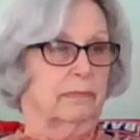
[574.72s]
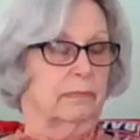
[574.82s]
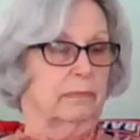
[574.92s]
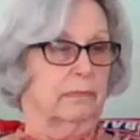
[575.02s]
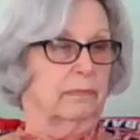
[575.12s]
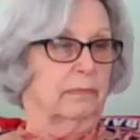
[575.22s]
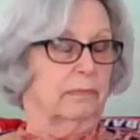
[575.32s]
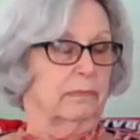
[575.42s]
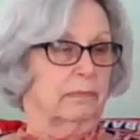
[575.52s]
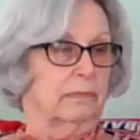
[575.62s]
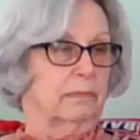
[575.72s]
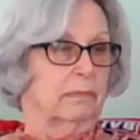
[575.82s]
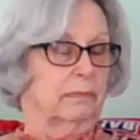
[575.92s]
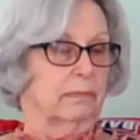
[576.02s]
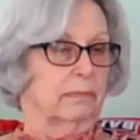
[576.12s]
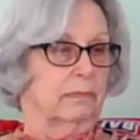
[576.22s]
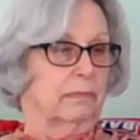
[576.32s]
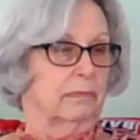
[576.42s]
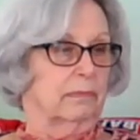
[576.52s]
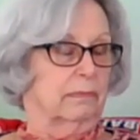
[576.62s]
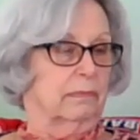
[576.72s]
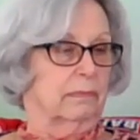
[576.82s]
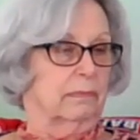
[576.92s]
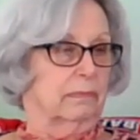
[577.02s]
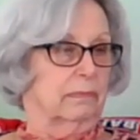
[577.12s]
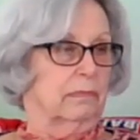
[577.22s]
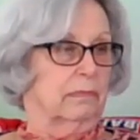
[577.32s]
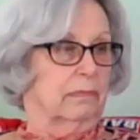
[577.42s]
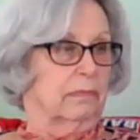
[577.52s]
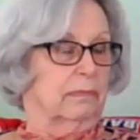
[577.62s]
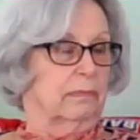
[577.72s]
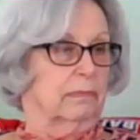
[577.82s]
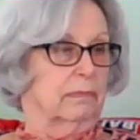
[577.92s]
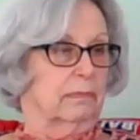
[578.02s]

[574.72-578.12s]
The person shown says nothing.